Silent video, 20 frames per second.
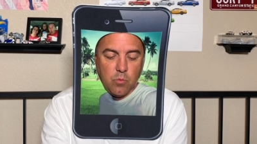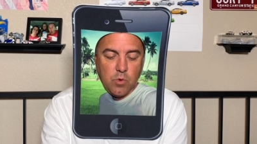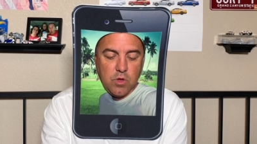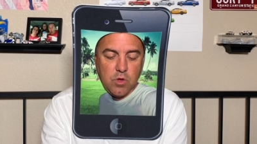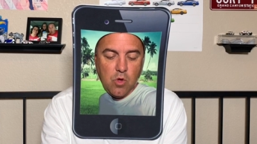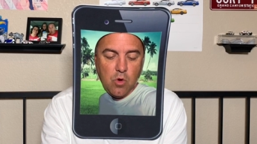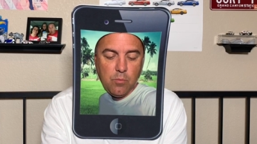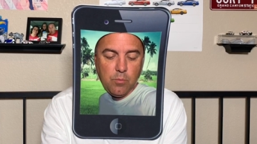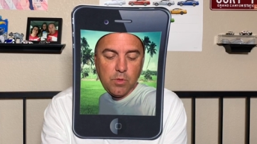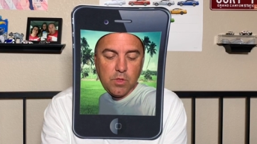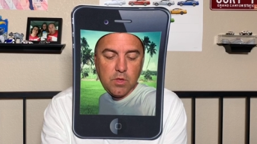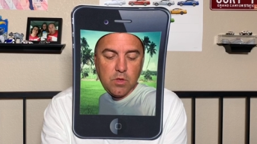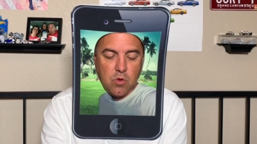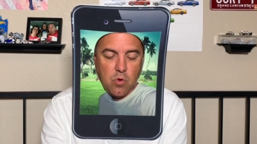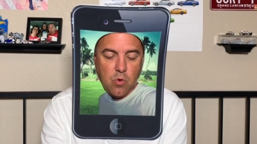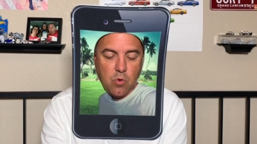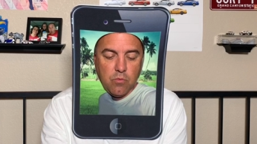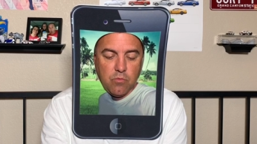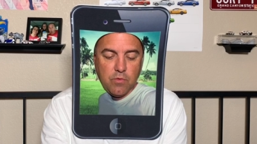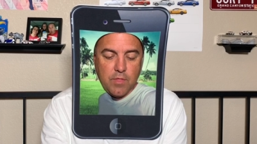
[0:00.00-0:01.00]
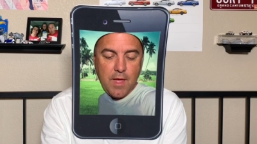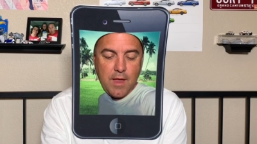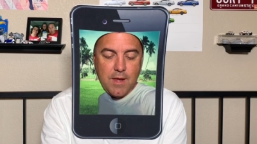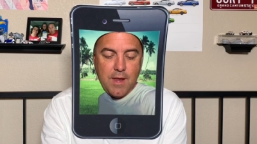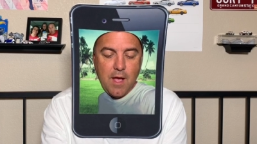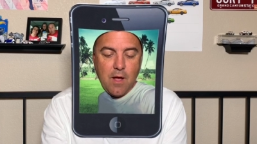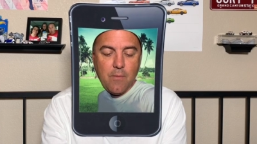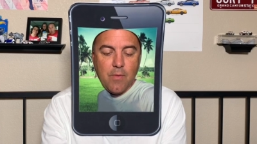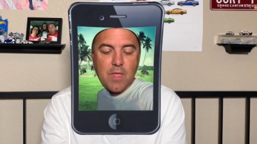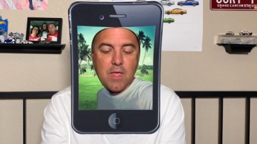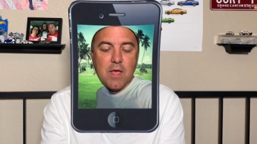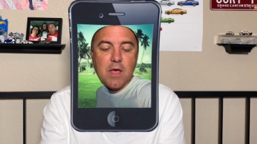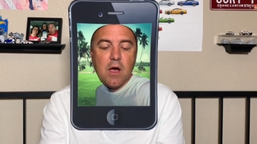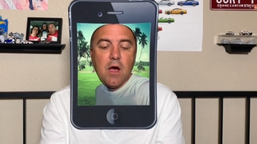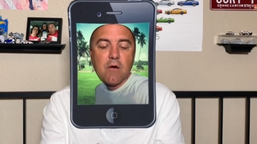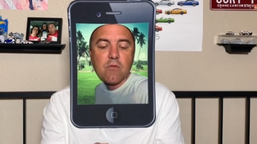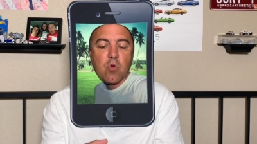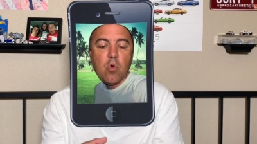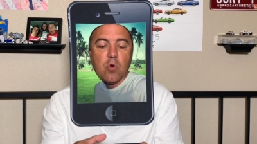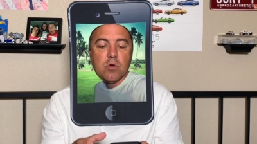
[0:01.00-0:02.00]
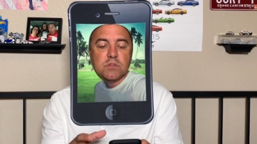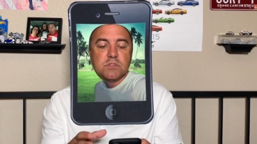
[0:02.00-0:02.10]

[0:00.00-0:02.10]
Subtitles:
normally know for that. Now, of course,